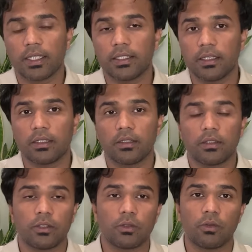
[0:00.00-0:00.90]
either
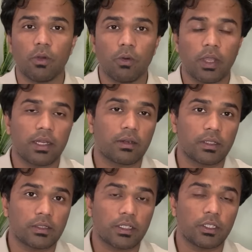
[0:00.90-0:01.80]
you go and
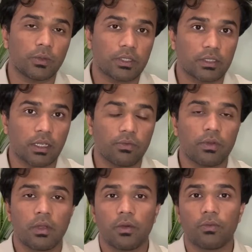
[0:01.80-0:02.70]
register yourself
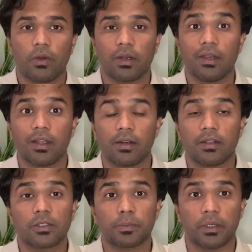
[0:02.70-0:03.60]
for a
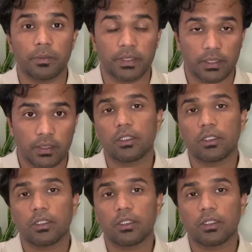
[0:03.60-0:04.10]
learner's permit.